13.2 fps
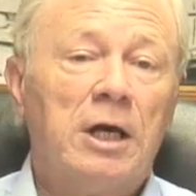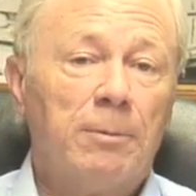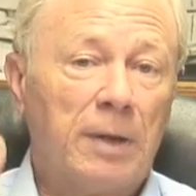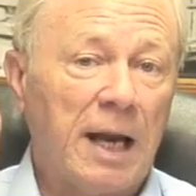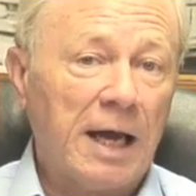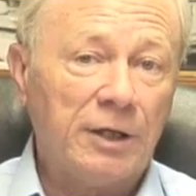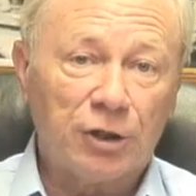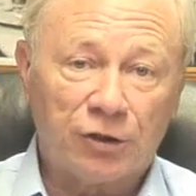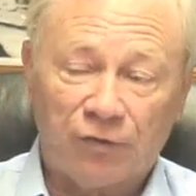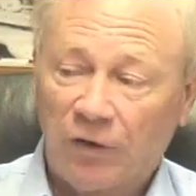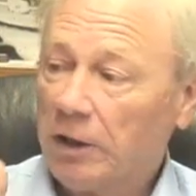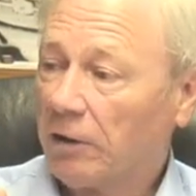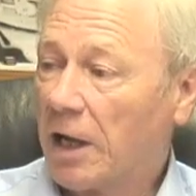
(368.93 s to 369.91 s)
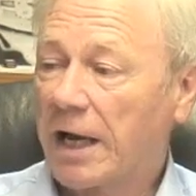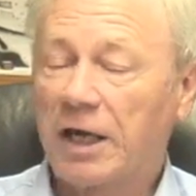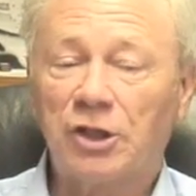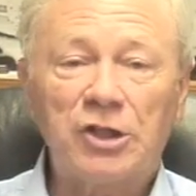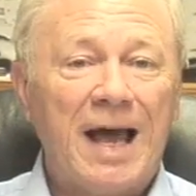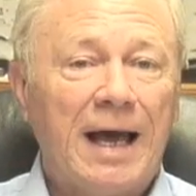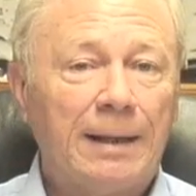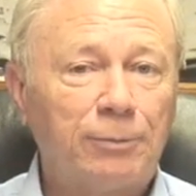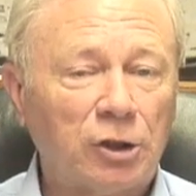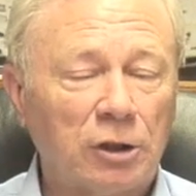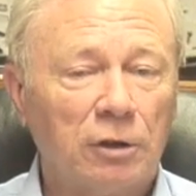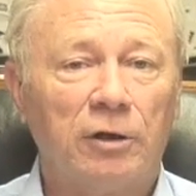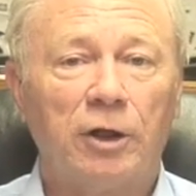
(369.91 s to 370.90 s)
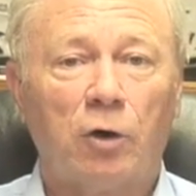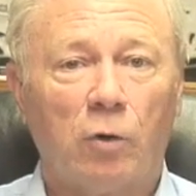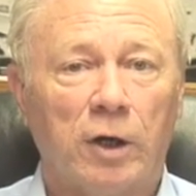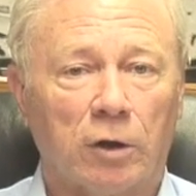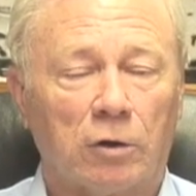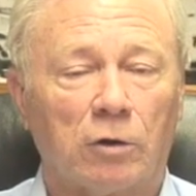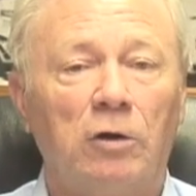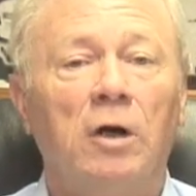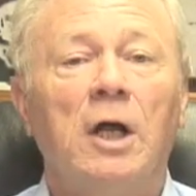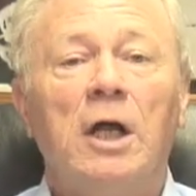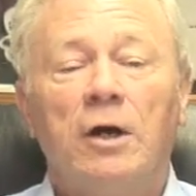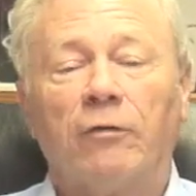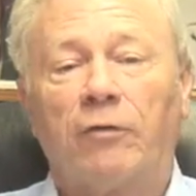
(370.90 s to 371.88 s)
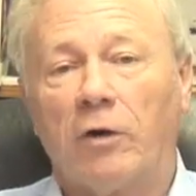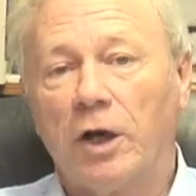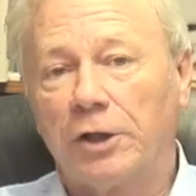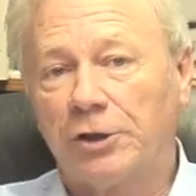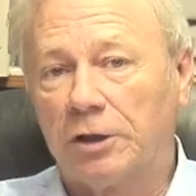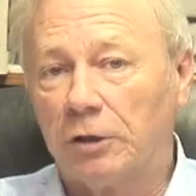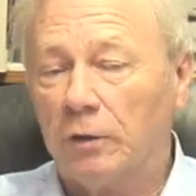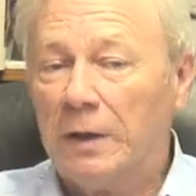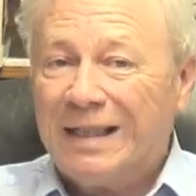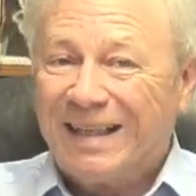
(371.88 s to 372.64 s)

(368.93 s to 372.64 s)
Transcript: but I just feel like it's absolutely critical for us to